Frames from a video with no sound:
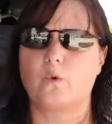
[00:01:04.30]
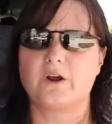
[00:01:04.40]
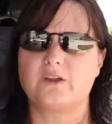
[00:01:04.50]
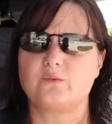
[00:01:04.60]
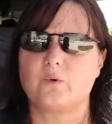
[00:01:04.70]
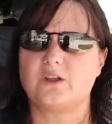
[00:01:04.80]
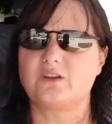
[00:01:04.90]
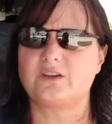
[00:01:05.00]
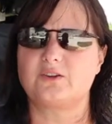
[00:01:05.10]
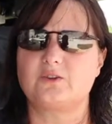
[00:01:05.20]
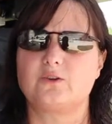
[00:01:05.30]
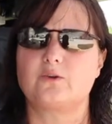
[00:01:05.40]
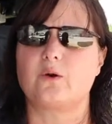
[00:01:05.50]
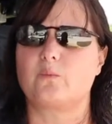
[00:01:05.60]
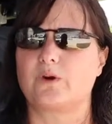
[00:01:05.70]
where you, what you need to
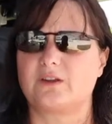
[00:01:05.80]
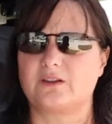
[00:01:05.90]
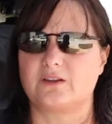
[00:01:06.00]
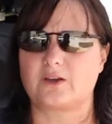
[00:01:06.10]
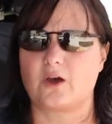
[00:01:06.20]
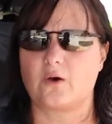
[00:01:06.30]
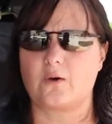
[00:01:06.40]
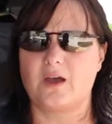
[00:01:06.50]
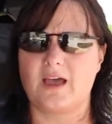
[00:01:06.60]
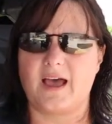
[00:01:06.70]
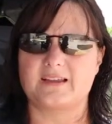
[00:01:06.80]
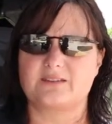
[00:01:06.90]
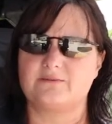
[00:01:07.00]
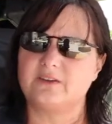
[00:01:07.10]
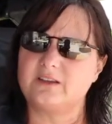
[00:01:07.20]
do and where you need to go. As
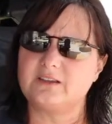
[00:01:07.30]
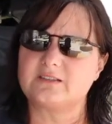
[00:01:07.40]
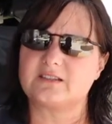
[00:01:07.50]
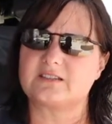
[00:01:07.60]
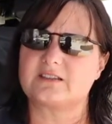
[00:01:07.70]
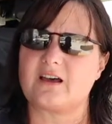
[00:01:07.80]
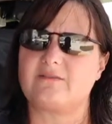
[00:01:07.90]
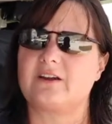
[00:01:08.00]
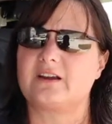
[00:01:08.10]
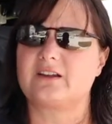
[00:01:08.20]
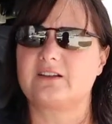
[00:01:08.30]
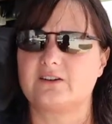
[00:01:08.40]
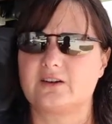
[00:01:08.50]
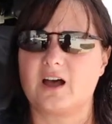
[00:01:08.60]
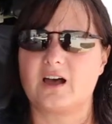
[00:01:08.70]
civilians, it's not very
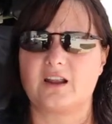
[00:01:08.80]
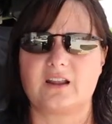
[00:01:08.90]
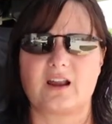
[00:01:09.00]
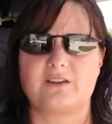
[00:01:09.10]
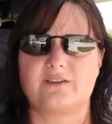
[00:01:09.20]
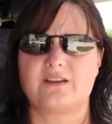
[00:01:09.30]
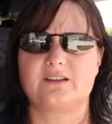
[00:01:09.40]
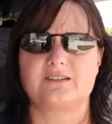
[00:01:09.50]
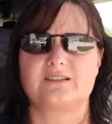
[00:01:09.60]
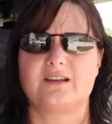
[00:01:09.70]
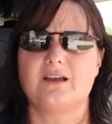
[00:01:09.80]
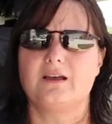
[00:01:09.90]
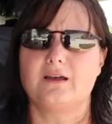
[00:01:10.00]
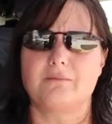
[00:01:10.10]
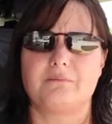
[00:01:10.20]
clear cut. A lot of it is
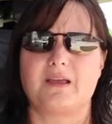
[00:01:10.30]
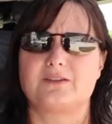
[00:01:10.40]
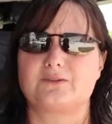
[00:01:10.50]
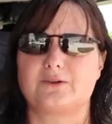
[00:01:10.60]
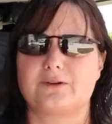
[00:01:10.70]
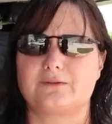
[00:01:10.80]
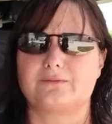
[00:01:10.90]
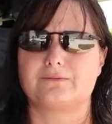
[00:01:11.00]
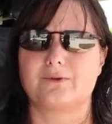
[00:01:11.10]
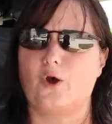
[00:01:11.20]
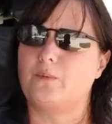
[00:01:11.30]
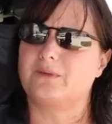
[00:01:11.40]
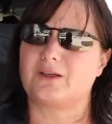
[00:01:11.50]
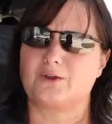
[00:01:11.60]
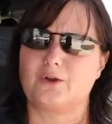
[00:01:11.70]
based on
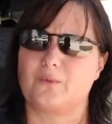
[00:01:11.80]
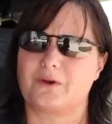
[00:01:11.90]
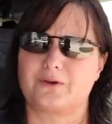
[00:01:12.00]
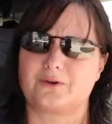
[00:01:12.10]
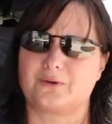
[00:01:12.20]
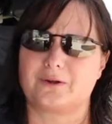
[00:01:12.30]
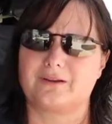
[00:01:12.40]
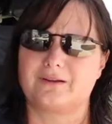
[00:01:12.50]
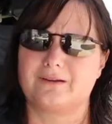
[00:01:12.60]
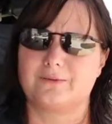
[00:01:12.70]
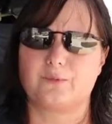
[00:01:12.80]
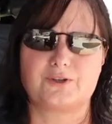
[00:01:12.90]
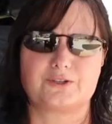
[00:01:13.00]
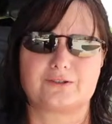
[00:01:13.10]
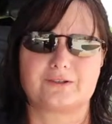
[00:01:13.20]
hoping that you know what you're doing,
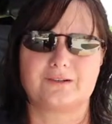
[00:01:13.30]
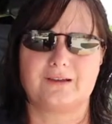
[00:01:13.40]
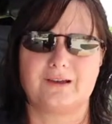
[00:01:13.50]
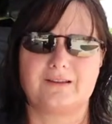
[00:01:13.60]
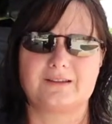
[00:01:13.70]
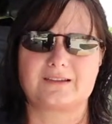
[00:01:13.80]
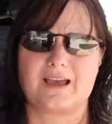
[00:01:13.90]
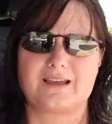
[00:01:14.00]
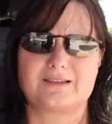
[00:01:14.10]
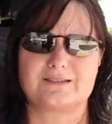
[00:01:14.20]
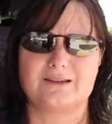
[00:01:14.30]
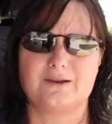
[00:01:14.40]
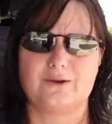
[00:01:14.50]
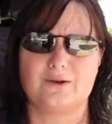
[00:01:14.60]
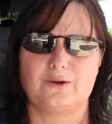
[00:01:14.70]
which in this case,
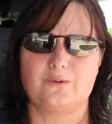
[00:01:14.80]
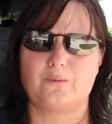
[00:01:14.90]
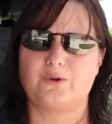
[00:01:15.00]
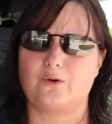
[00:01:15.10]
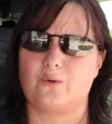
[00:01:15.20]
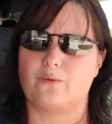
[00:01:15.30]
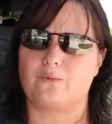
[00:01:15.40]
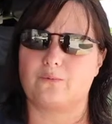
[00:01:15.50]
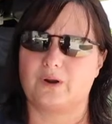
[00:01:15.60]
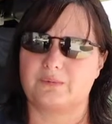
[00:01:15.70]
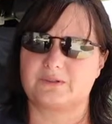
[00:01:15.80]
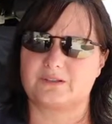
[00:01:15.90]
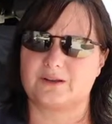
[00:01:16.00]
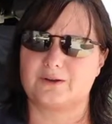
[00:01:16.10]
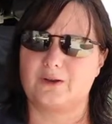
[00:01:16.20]
we don't
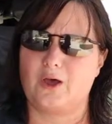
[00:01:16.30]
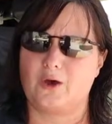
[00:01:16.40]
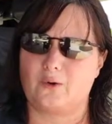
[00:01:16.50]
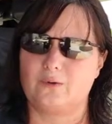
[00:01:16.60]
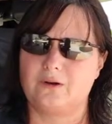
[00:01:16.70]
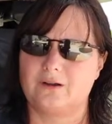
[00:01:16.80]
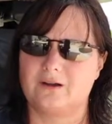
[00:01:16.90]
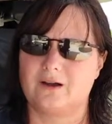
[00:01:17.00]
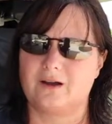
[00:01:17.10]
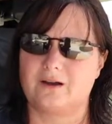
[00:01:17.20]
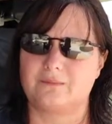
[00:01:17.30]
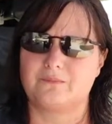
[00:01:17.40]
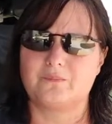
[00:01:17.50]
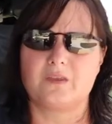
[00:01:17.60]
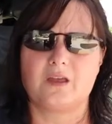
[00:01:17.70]
100% know. Um,